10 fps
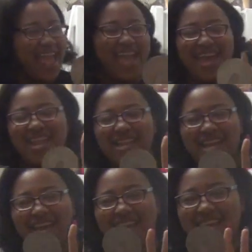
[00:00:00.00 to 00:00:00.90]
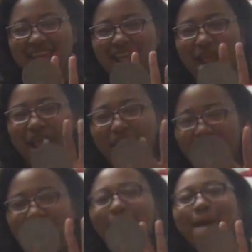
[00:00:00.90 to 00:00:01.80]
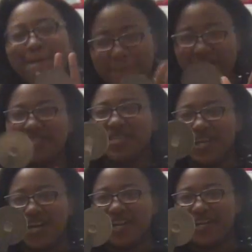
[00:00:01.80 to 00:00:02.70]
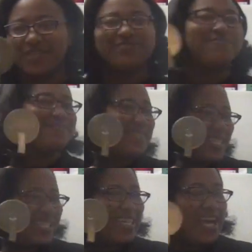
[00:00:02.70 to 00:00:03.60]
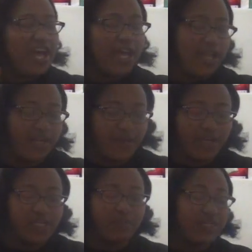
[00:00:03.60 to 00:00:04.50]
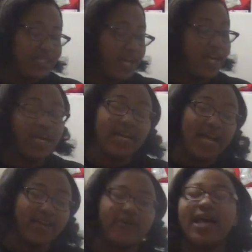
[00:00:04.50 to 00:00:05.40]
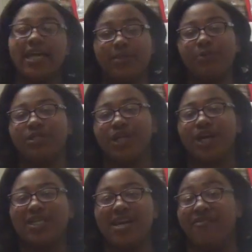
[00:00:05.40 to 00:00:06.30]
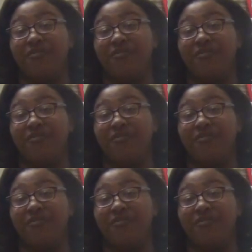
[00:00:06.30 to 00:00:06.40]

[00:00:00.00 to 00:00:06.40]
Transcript: handy dandy pizza cutter. You can use a pizza cutter or a knife. I like the pizza cutter. It's kind of